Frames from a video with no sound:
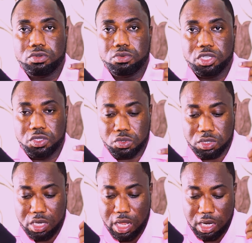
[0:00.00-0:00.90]
to reduce
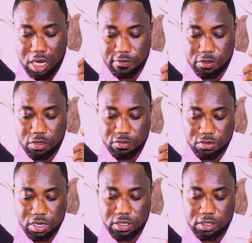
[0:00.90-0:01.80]
their levels of
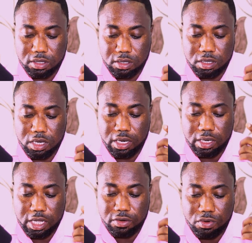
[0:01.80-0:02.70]
stress, their
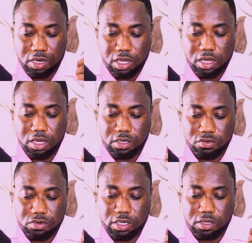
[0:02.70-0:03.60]
day-to-day
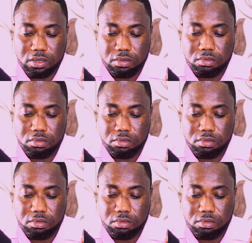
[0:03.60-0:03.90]
stress.